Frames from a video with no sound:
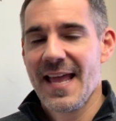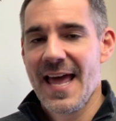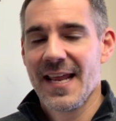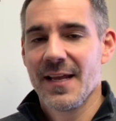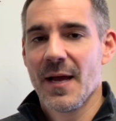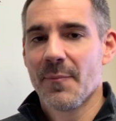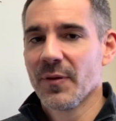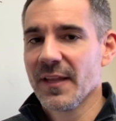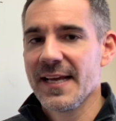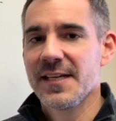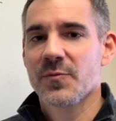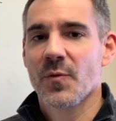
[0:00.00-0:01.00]
at a
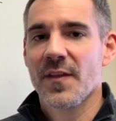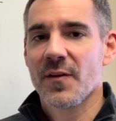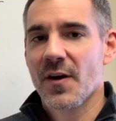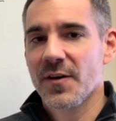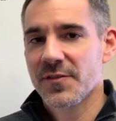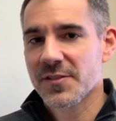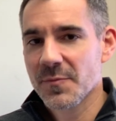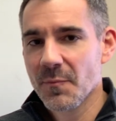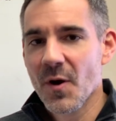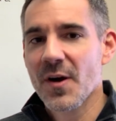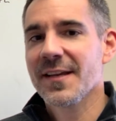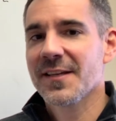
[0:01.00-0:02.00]
place where there are
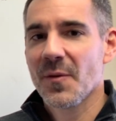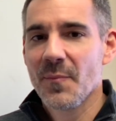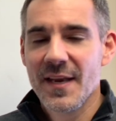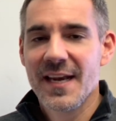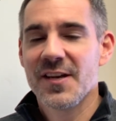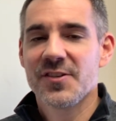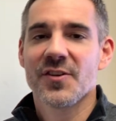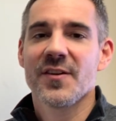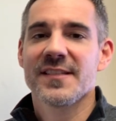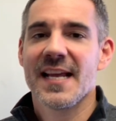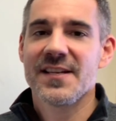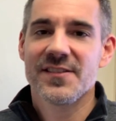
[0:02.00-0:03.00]
smart, committed
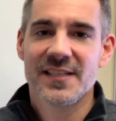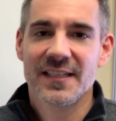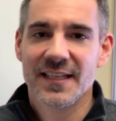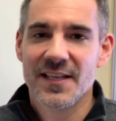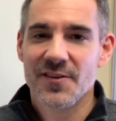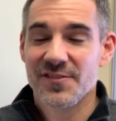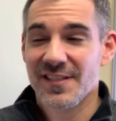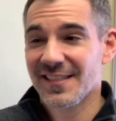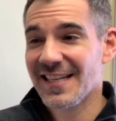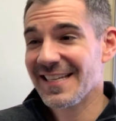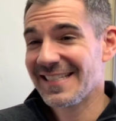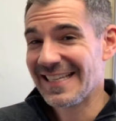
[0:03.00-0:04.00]
insurance agency leaders
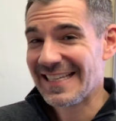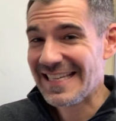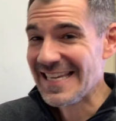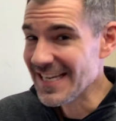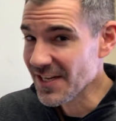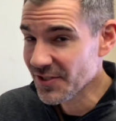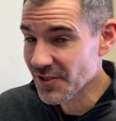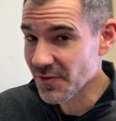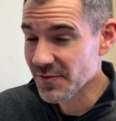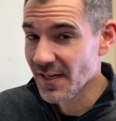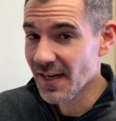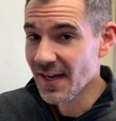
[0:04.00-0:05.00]
discussing key issues,